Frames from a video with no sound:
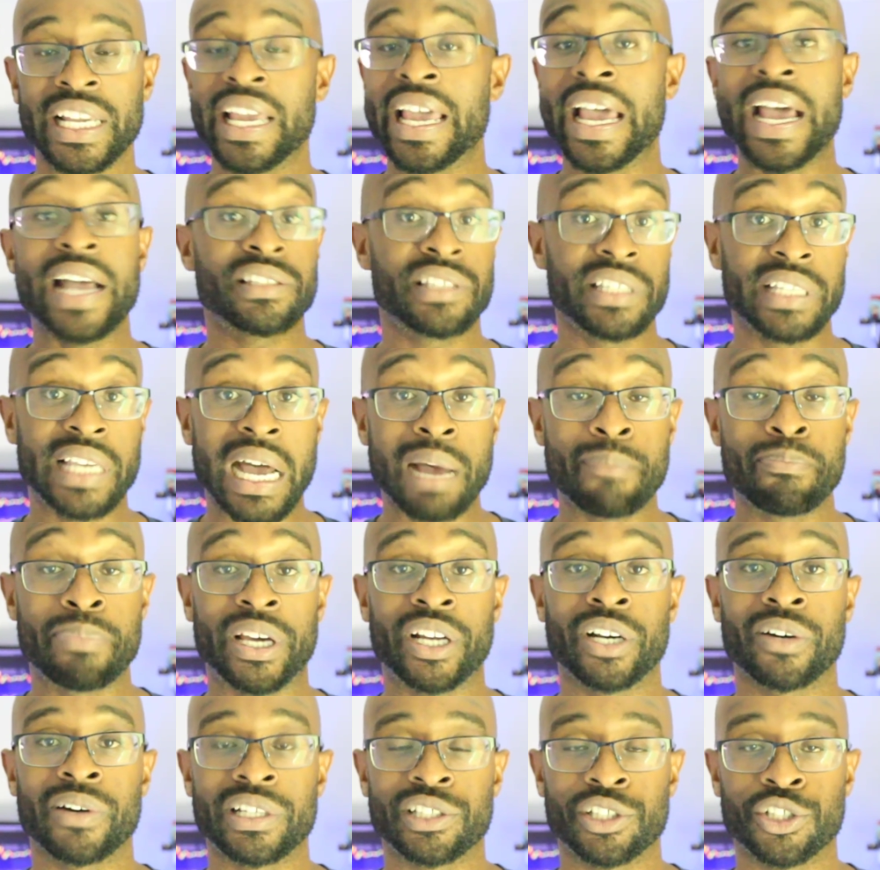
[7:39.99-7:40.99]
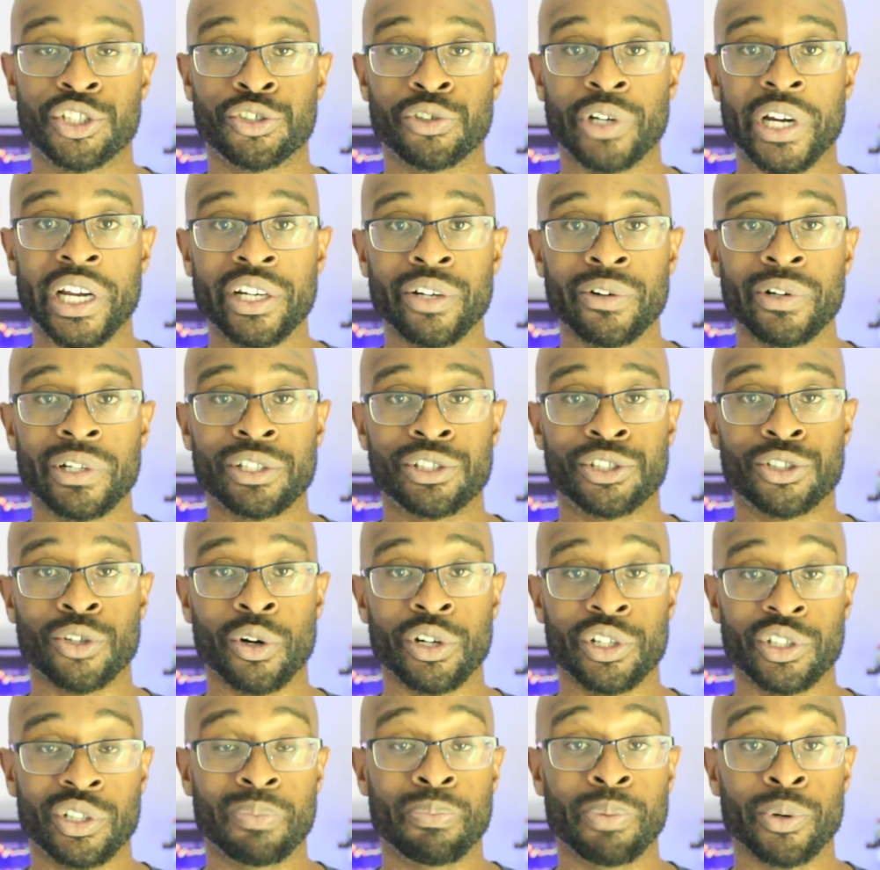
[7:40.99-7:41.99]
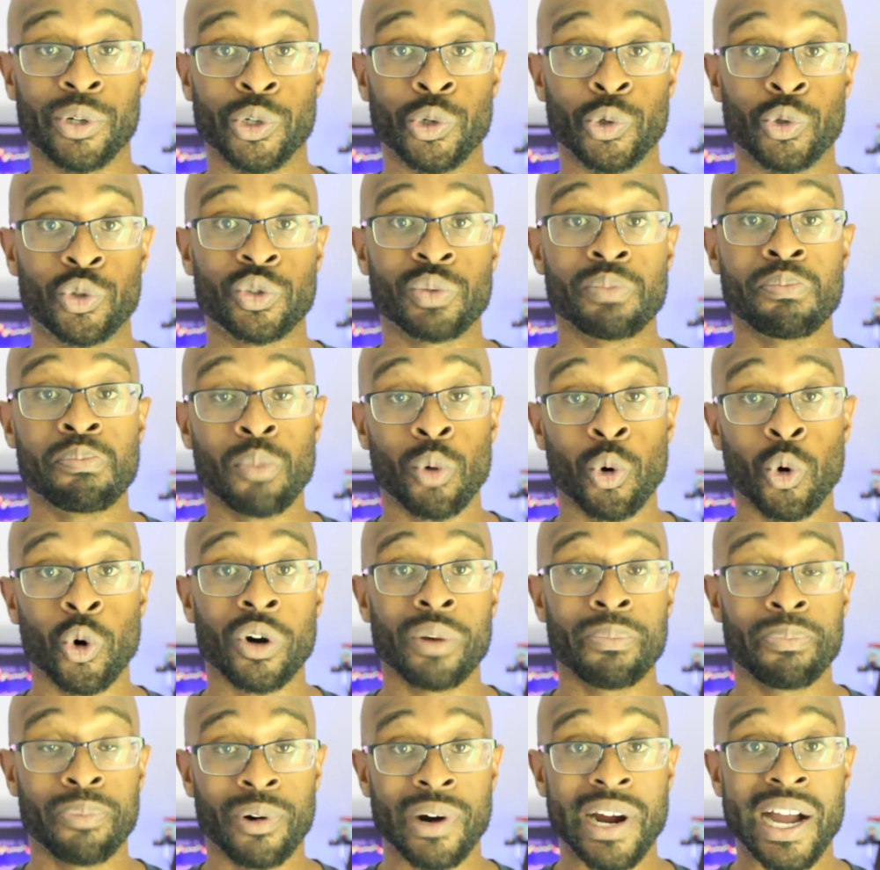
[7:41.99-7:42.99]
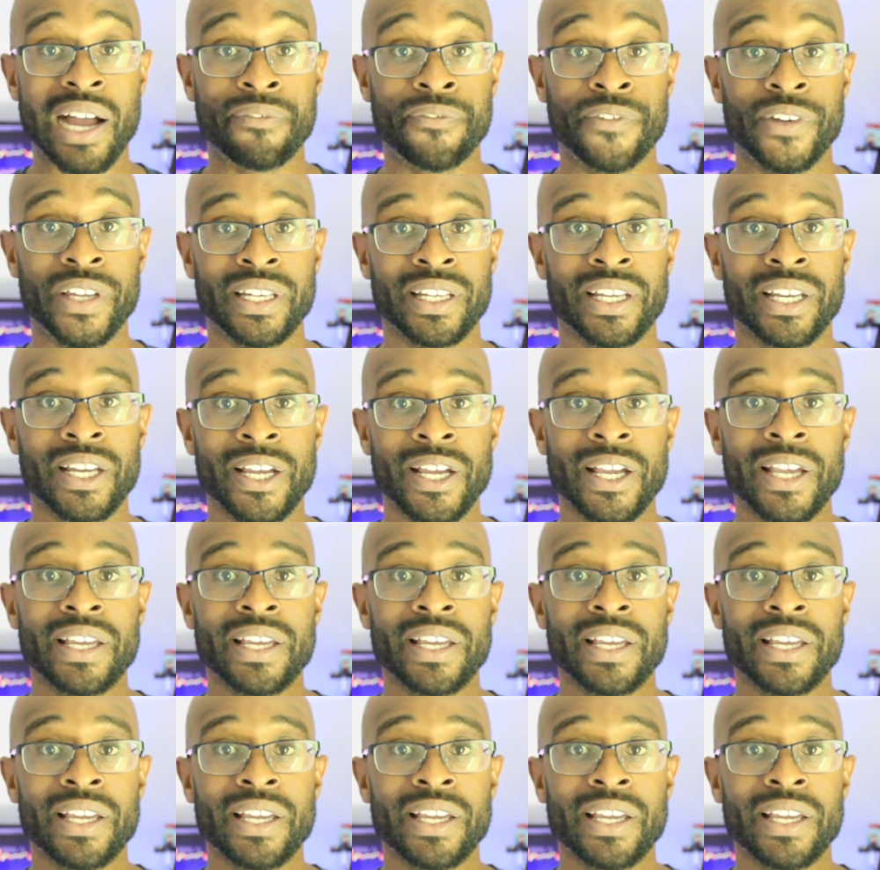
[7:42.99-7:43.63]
as he got better as a trader and started to produce more profit,